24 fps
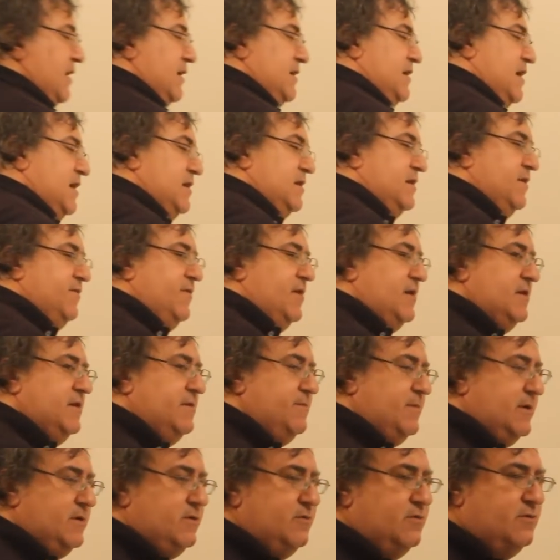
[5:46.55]
I can divide
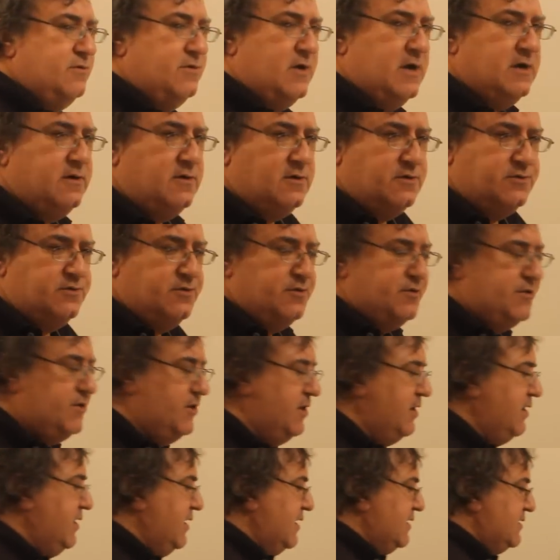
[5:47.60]
it by 2, I go to
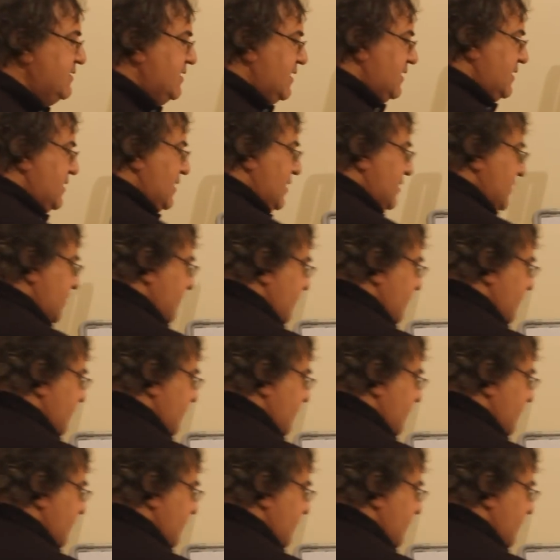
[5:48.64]
3, yes I can